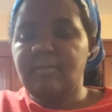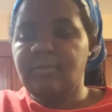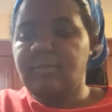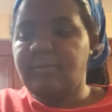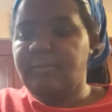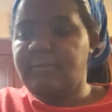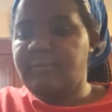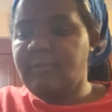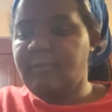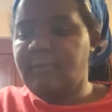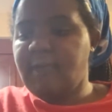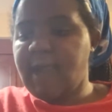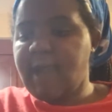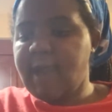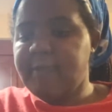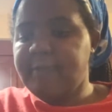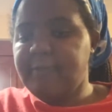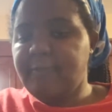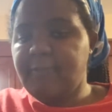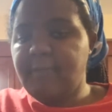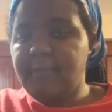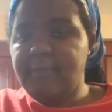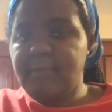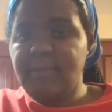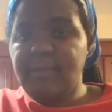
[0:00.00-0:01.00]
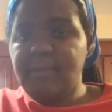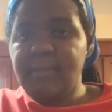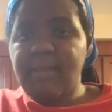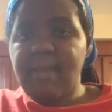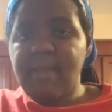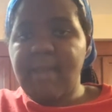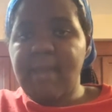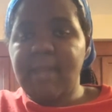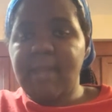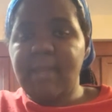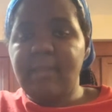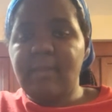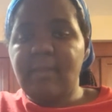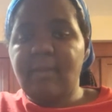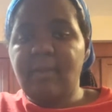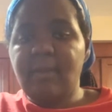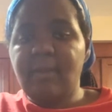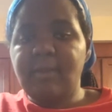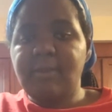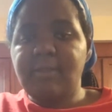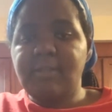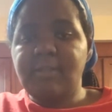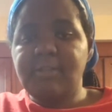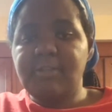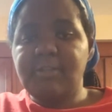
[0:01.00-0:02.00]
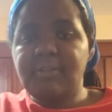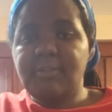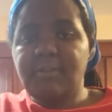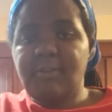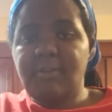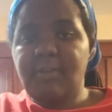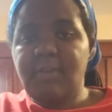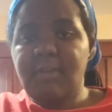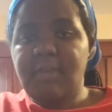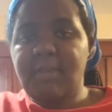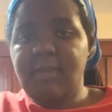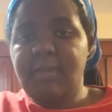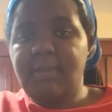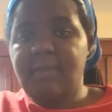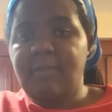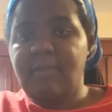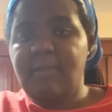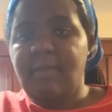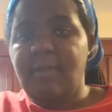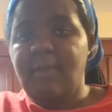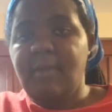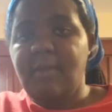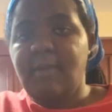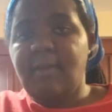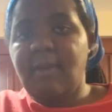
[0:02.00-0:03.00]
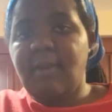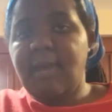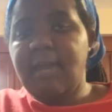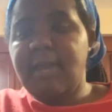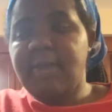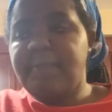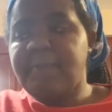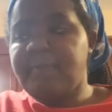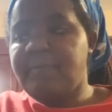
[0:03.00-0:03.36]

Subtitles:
So after I'm done adding all the sugar in, I am